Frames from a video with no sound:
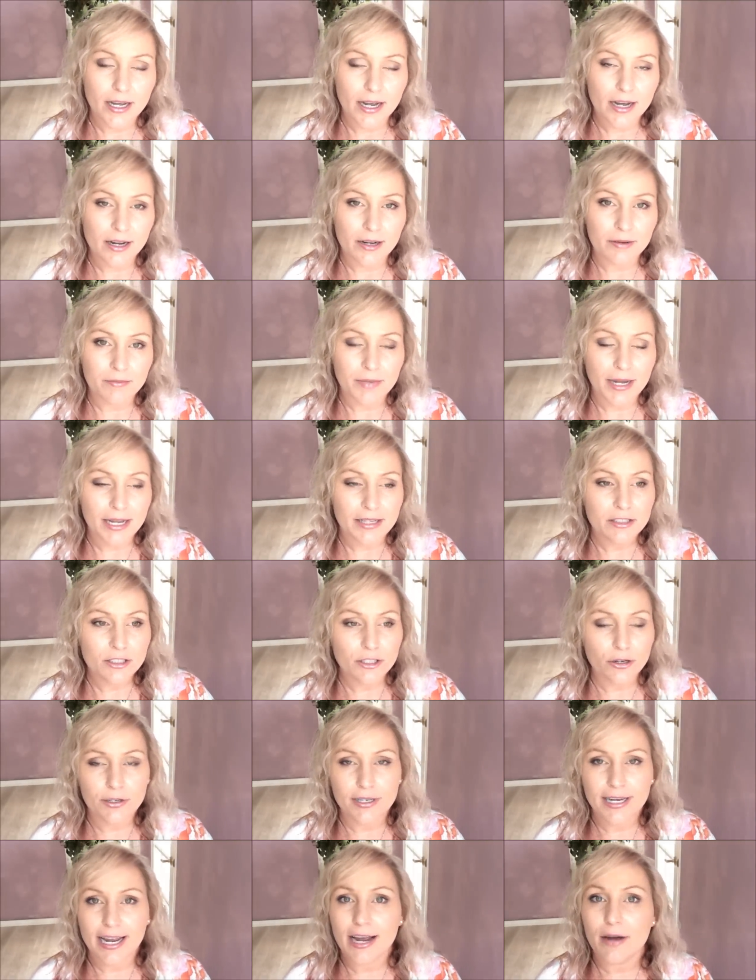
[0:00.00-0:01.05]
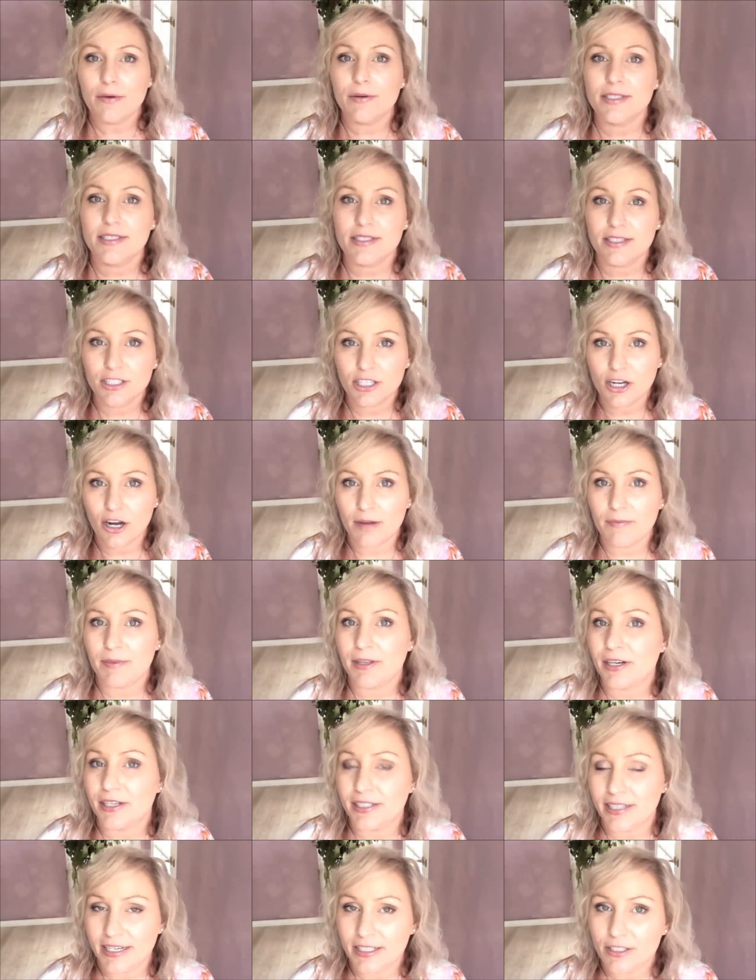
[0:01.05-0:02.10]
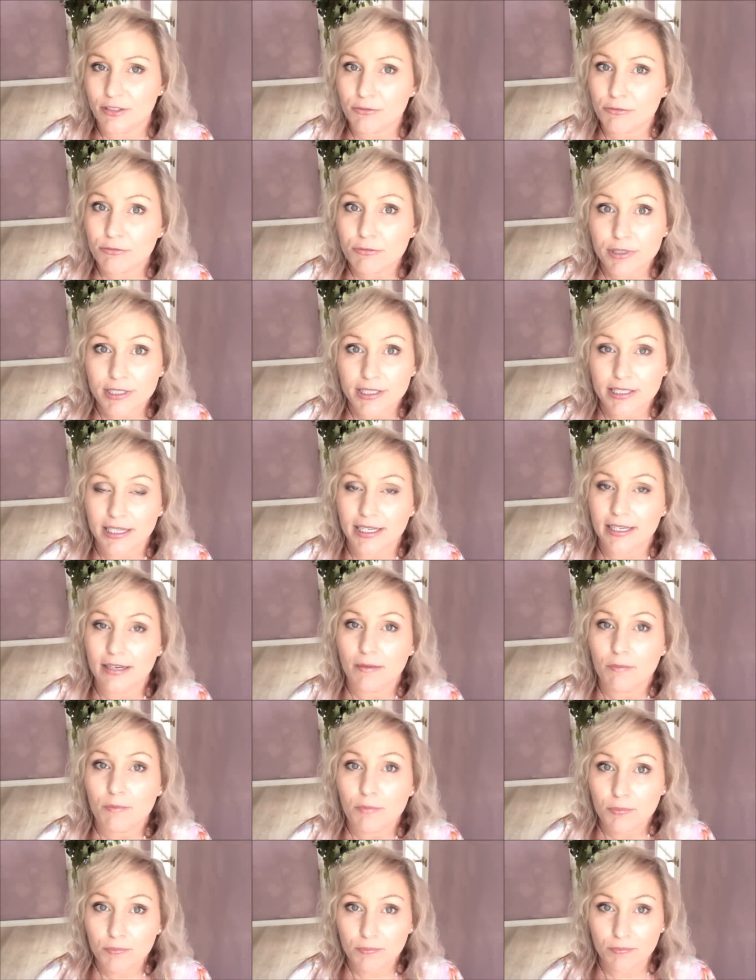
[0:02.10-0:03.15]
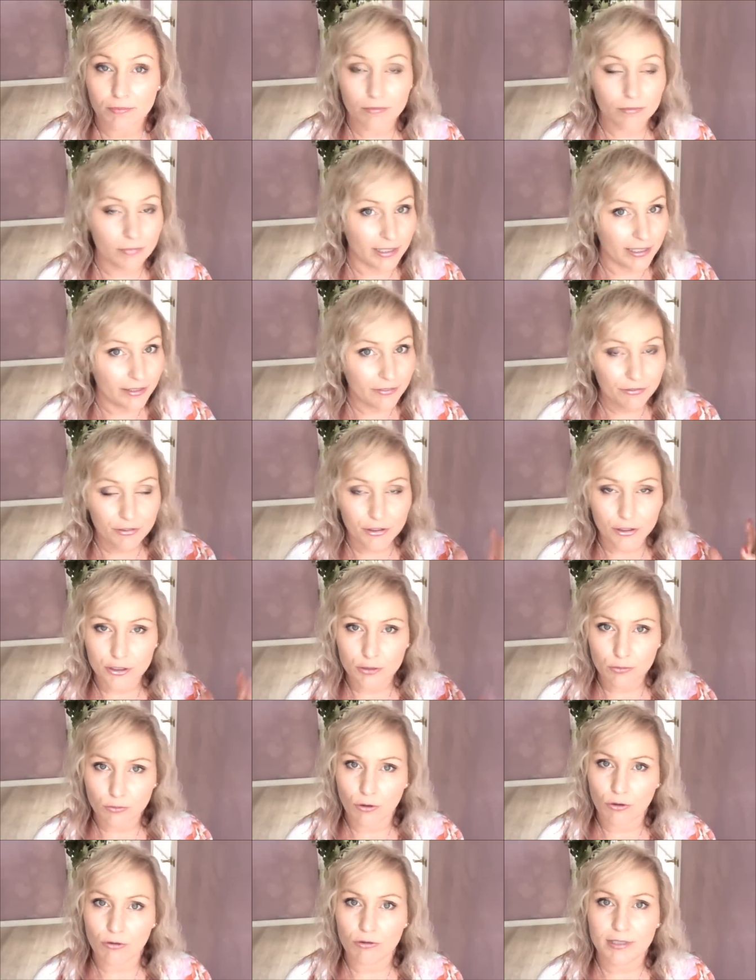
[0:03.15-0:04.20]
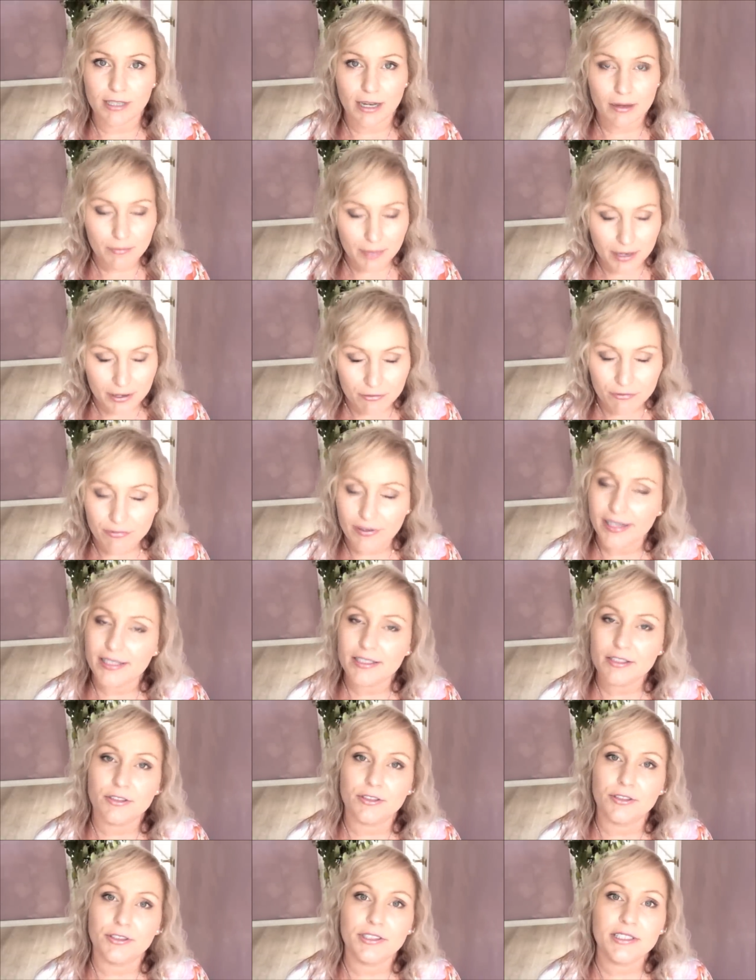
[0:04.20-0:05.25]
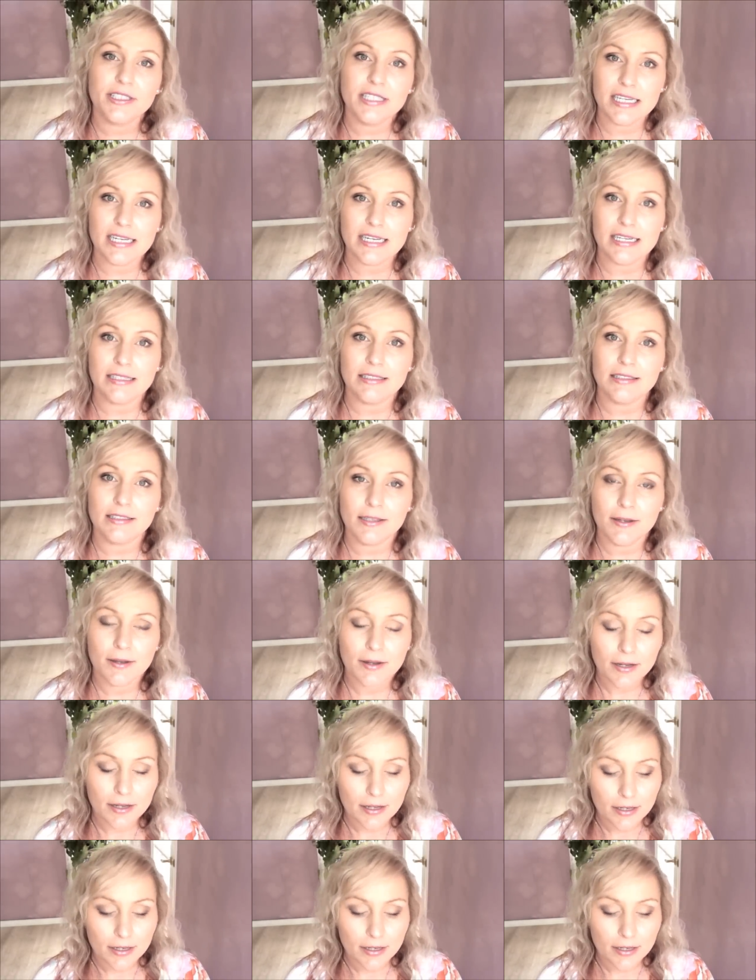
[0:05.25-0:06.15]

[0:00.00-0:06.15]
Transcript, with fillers: Um, and so now is the time that I need to really lift those walls up and face those things.